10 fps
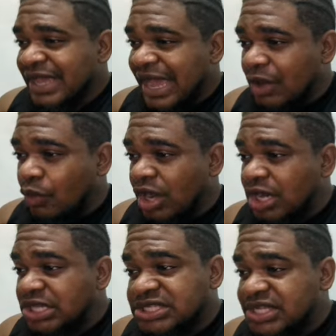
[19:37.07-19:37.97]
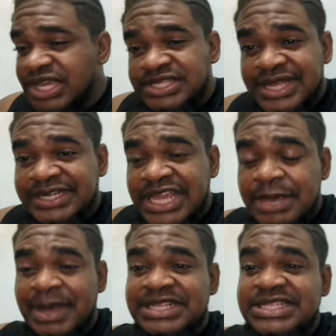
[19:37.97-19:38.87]
And one of these things that
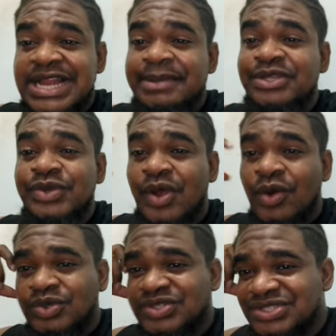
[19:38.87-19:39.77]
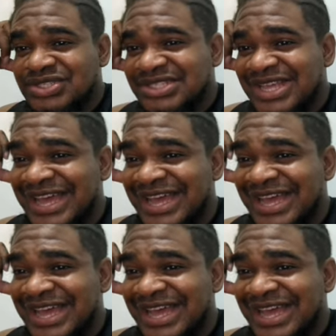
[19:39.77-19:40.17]
came and slammed into the house.